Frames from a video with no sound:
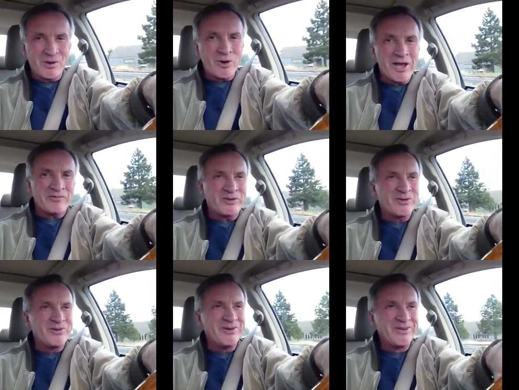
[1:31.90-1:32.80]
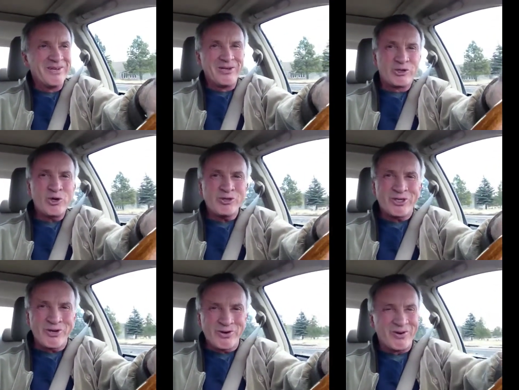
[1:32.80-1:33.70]
Don't have to.
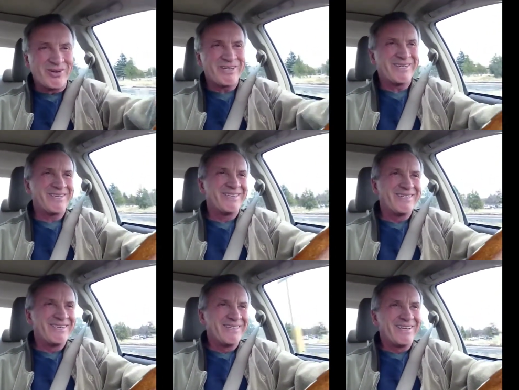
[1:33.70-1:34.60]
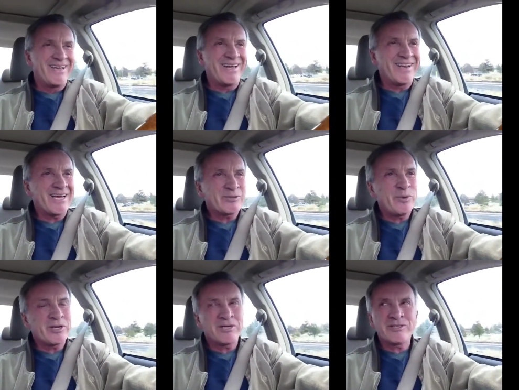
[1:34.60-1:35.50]
Choose to. And that's
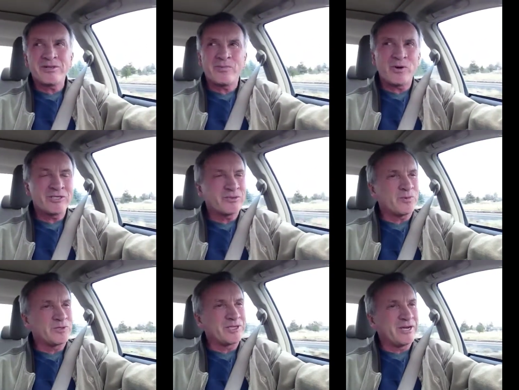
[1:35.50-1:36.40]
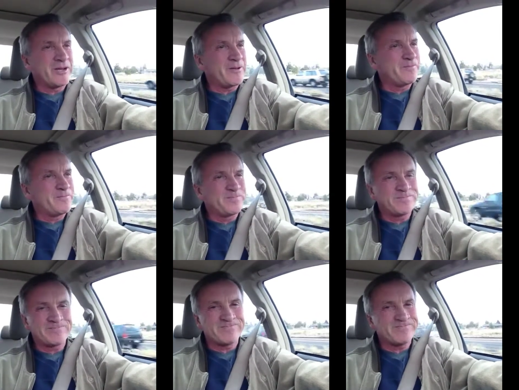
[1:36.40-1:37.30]
because of the principles. And I,
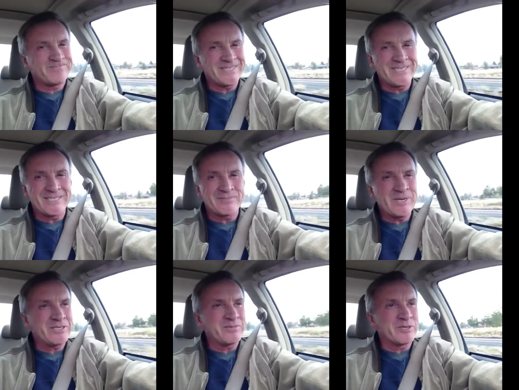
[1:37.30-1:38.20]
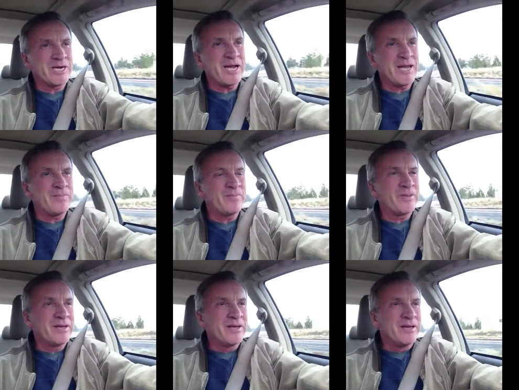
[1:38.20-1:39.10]
I spent some
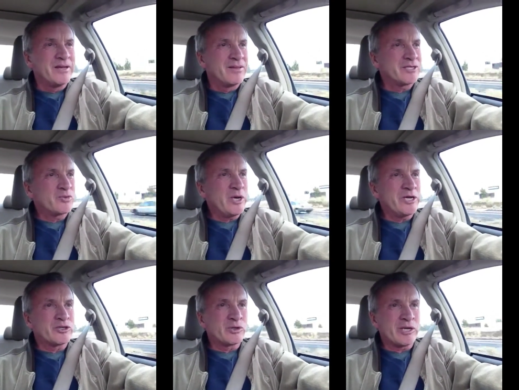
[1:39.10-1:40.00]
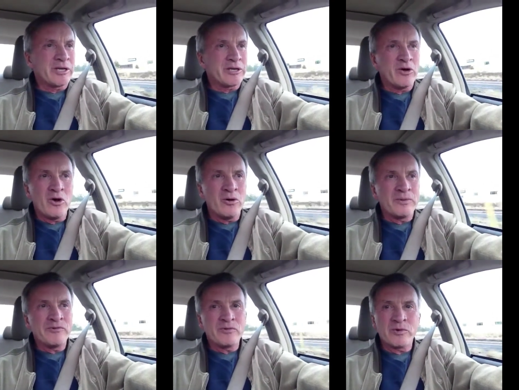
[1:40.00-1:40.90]
time this week drilling
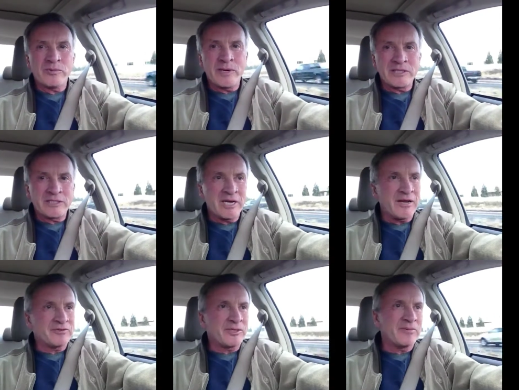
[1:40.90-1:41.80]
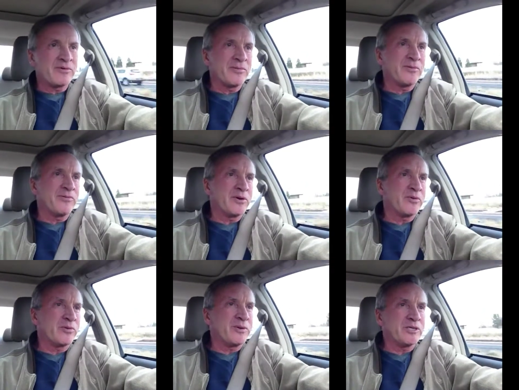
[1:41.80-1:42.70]
home, even with my staff. Some of them have been
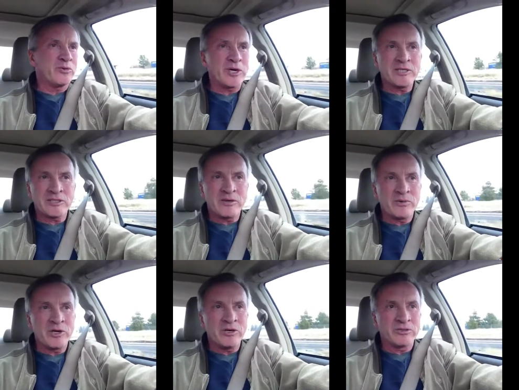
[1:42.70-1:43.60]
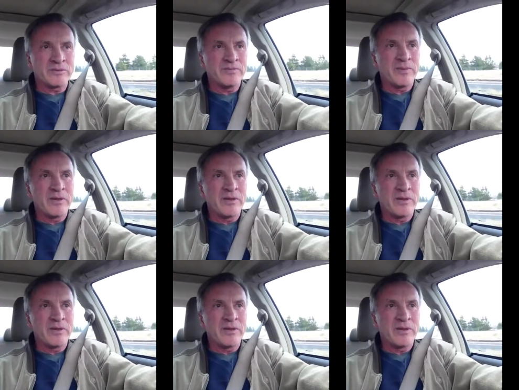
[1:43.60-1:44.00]
with me 20 some years,